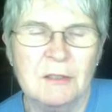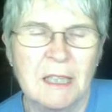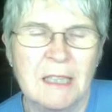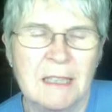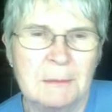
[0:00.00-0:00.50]

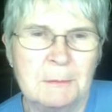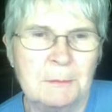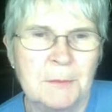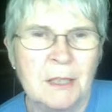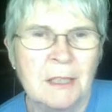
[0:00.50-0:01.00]
um,
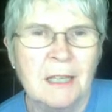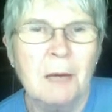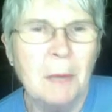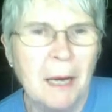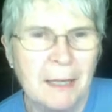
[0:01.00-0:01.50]
a
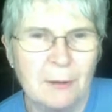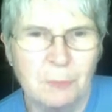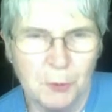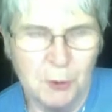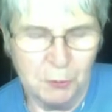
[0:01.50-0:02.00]
model
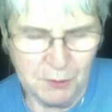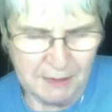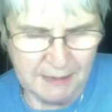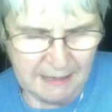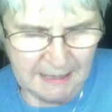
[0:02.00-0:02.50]
for you to
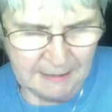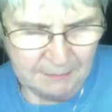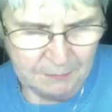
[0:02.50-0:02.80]
see.